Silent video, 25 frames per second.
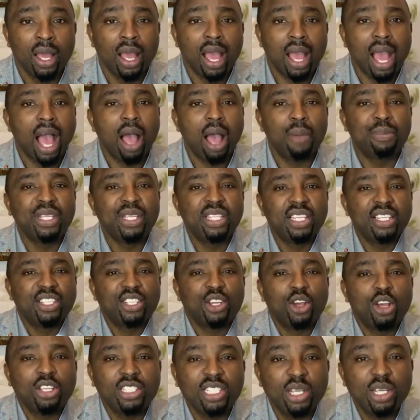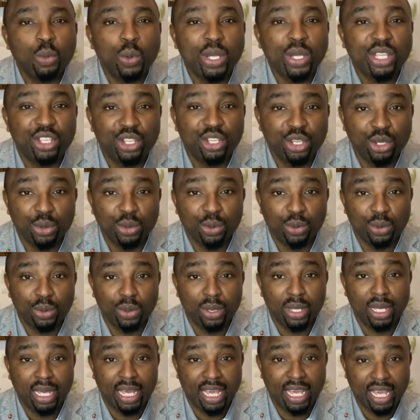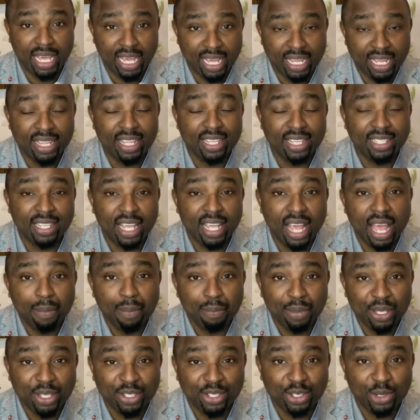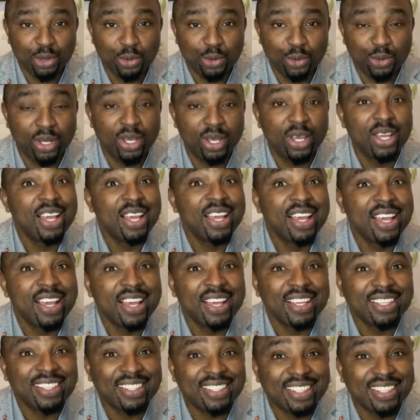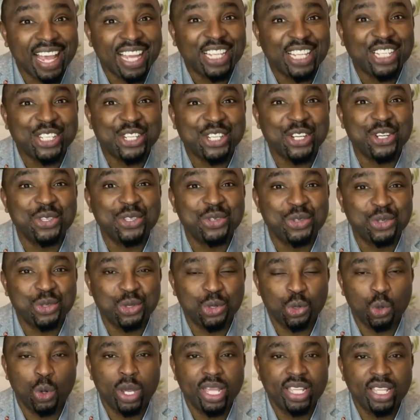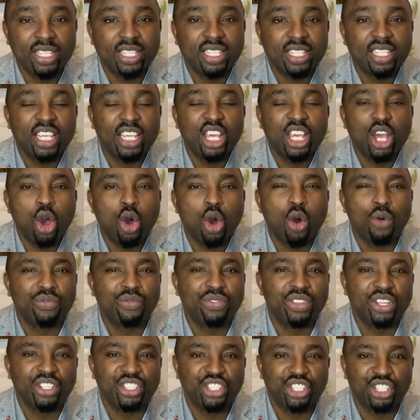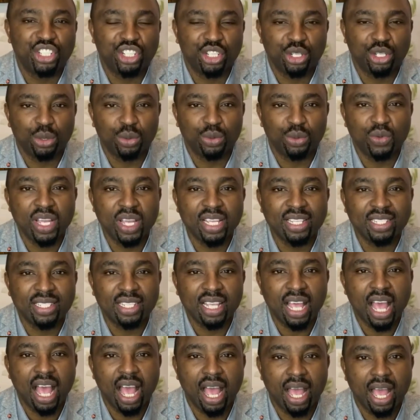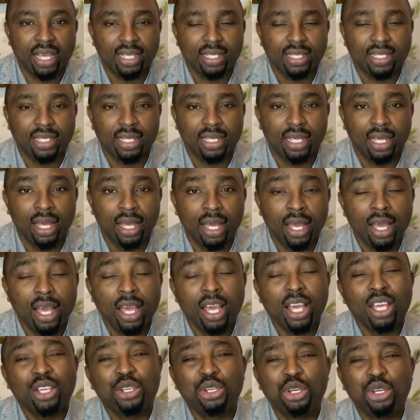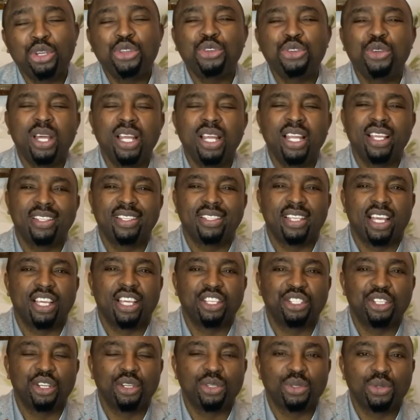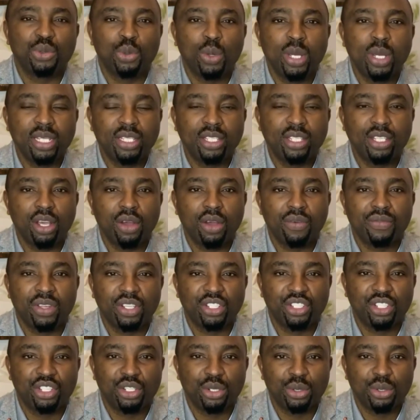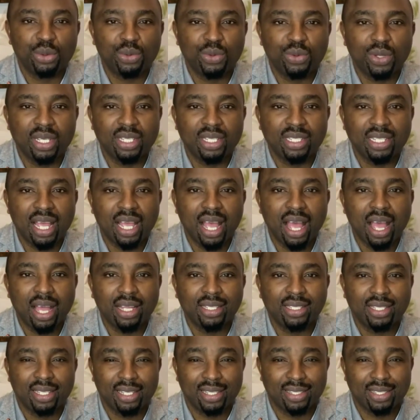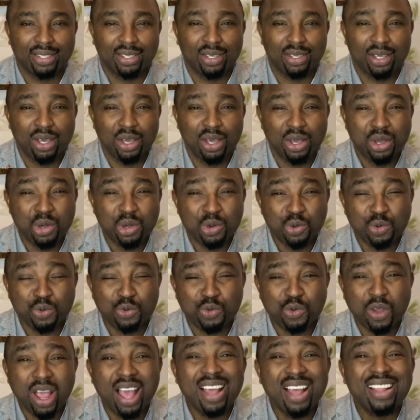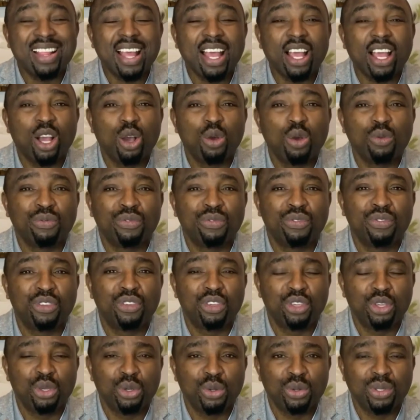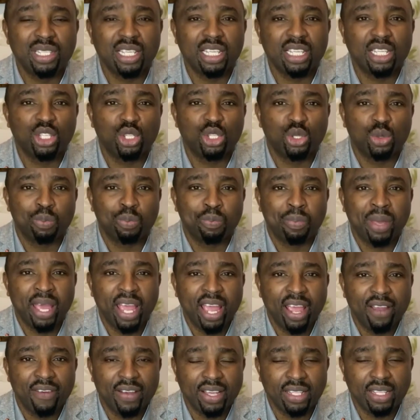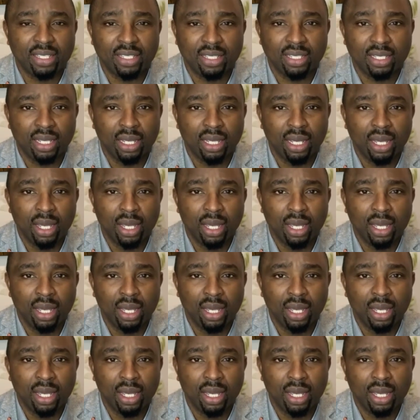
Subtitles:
I'll be discussing with you in this episode Section 20 of the Children's Act. Usually Section 20 of the Children's Act is rather confusing to parents